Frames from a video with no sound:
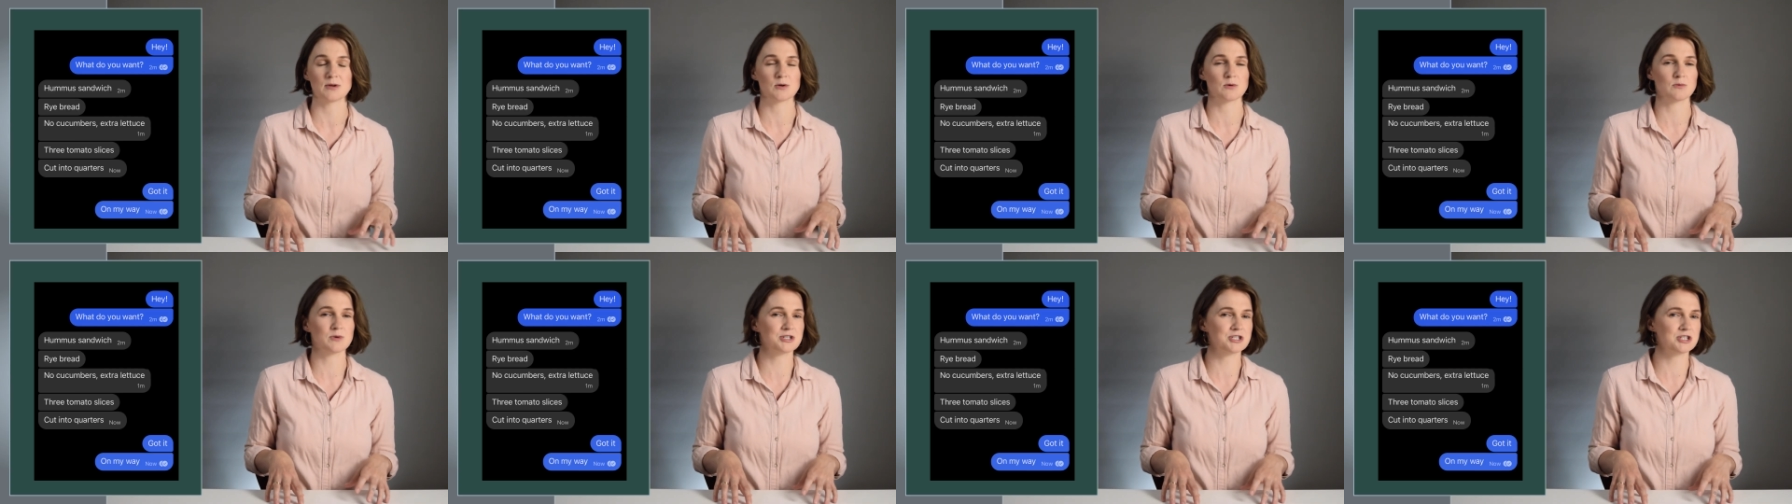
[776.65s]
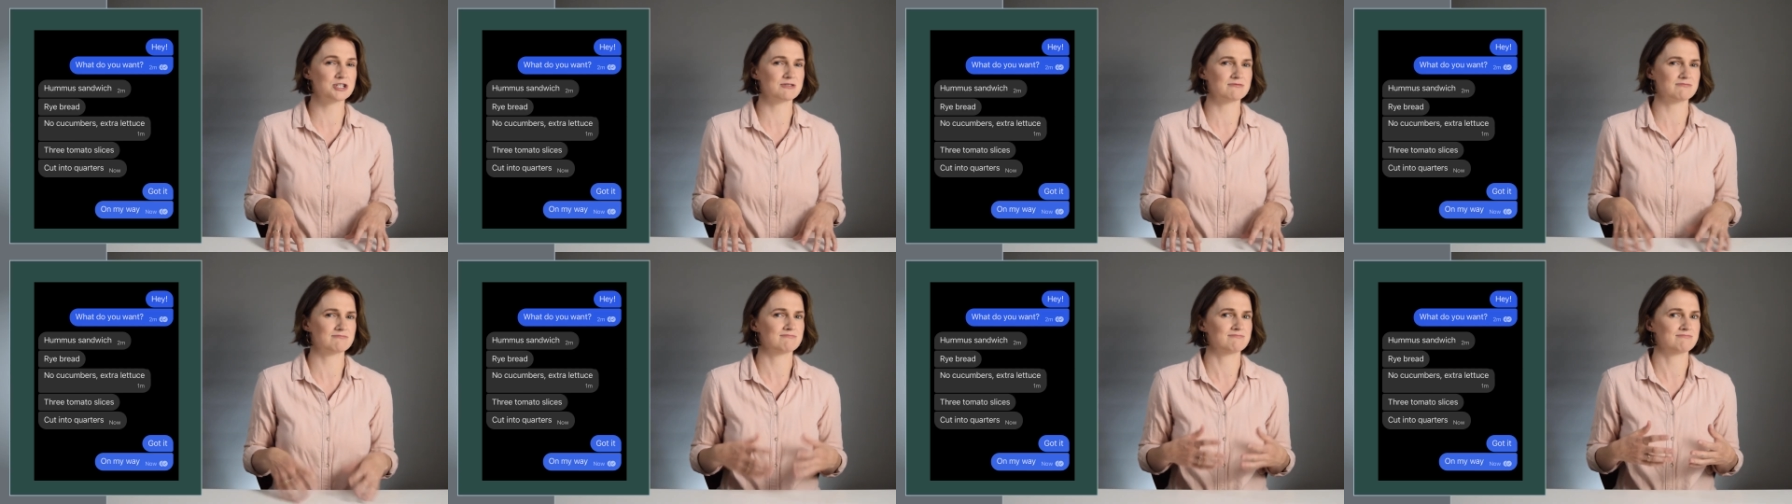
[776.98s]

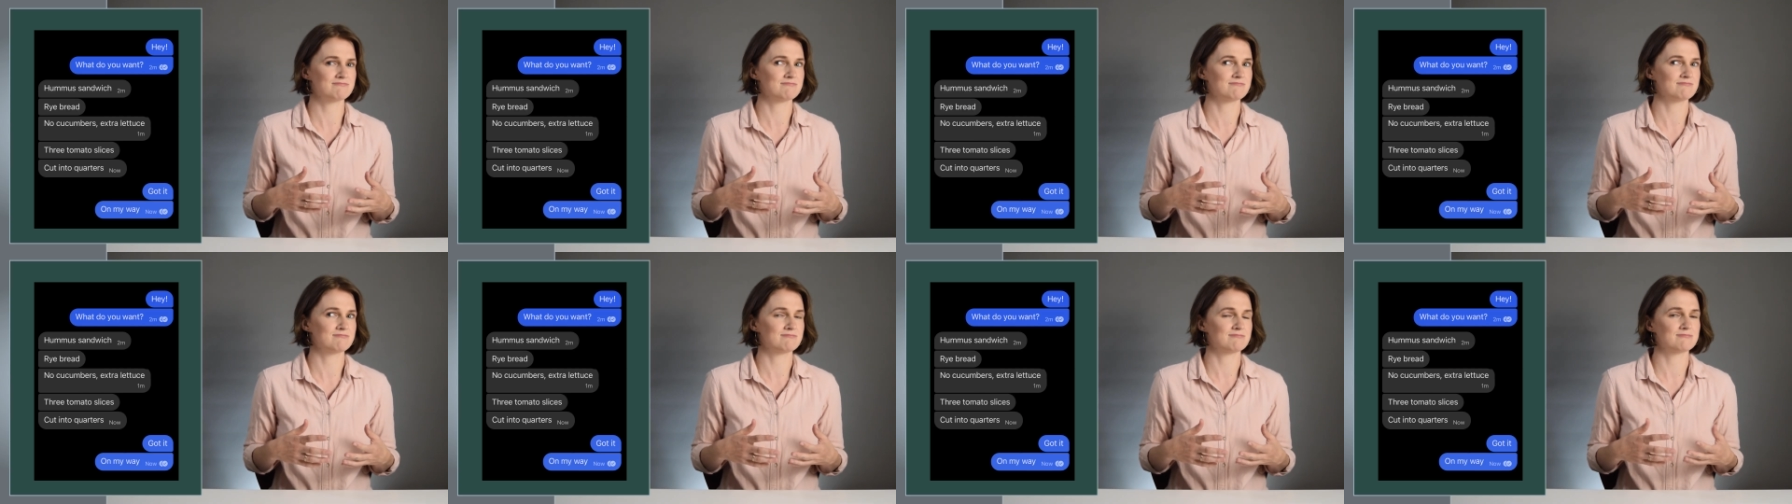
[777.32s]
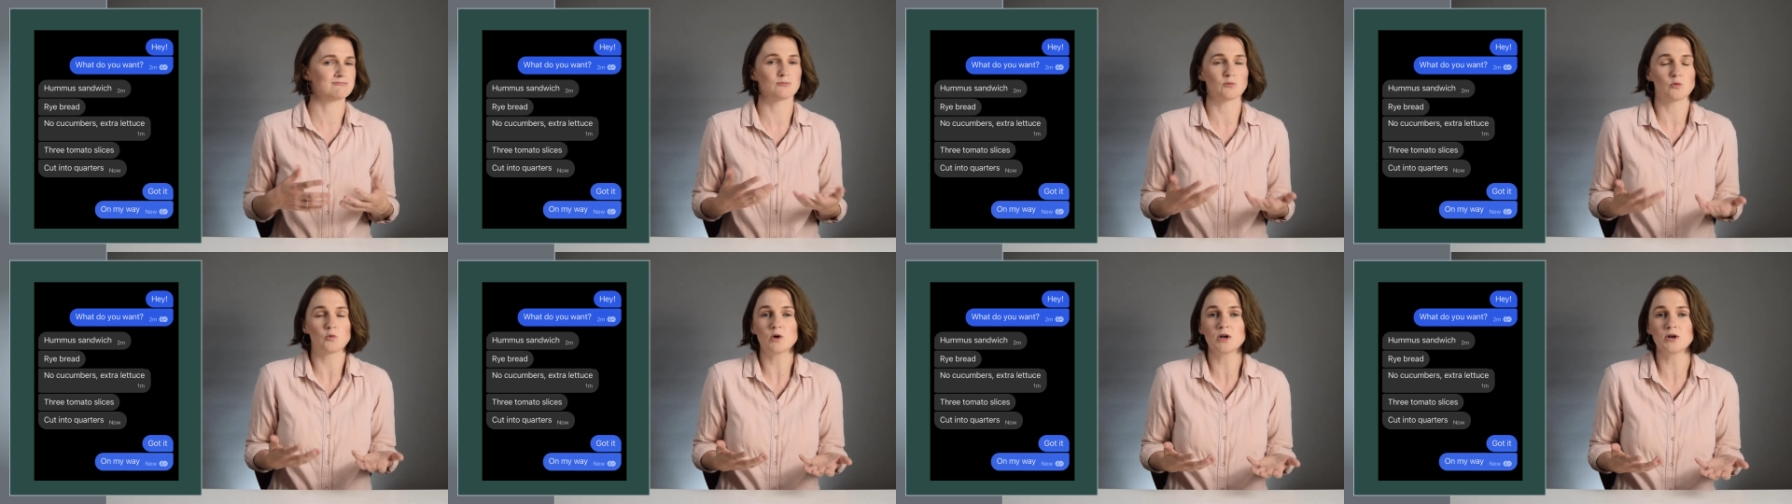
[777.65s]
which
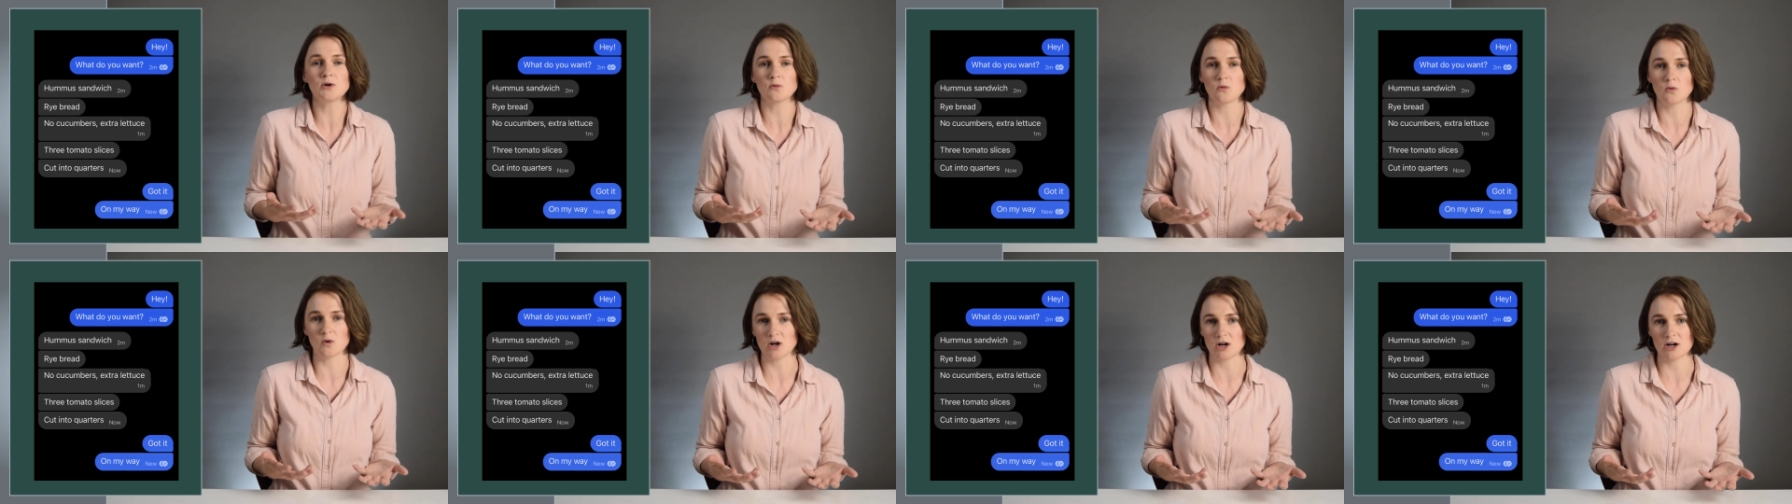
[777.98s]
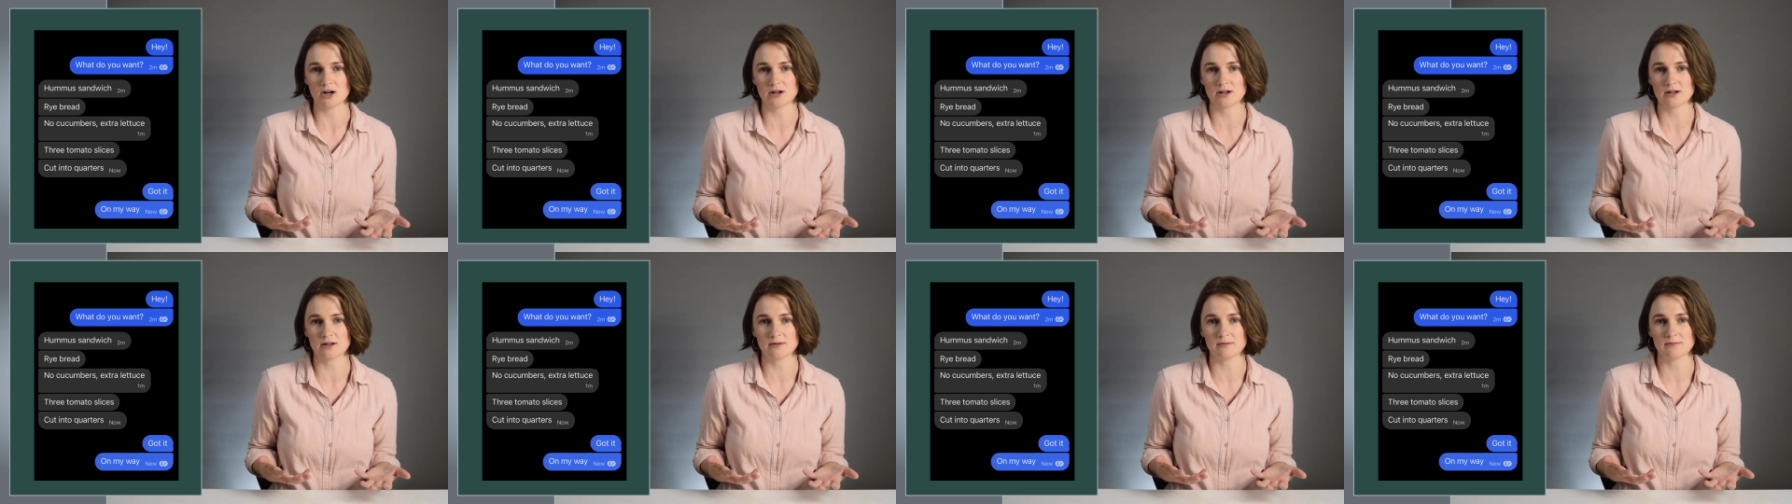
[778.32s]
wouldn't
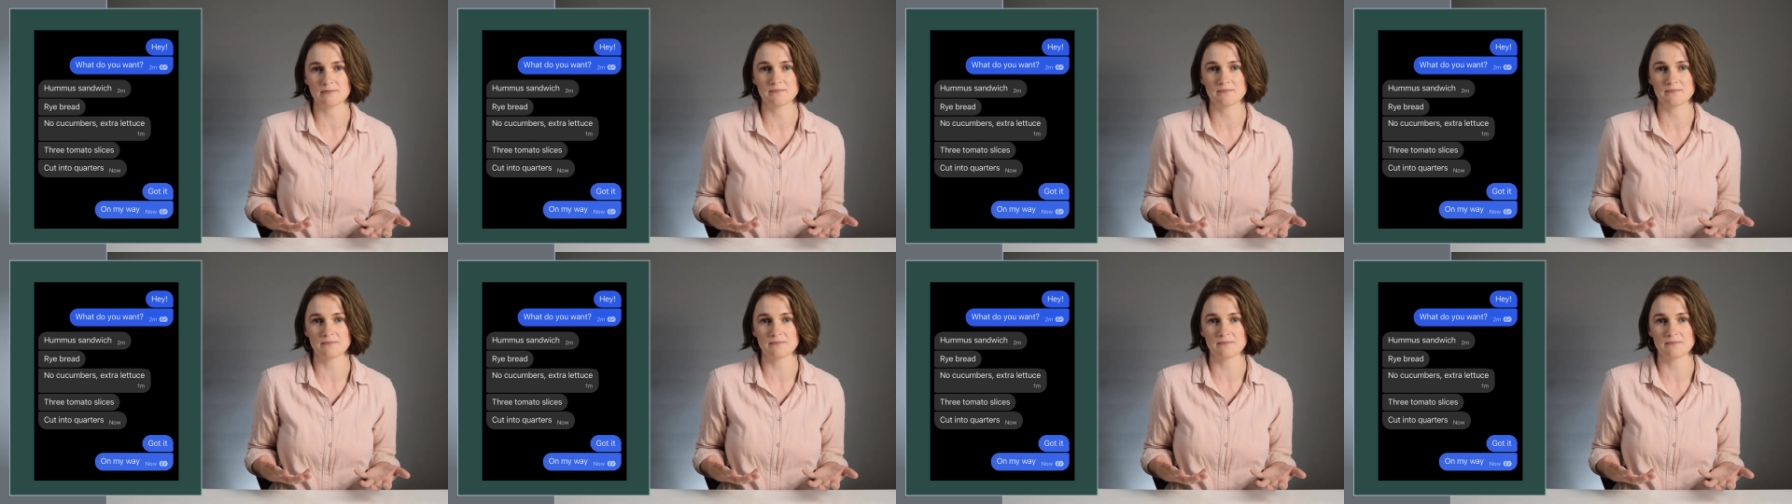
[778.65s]
work.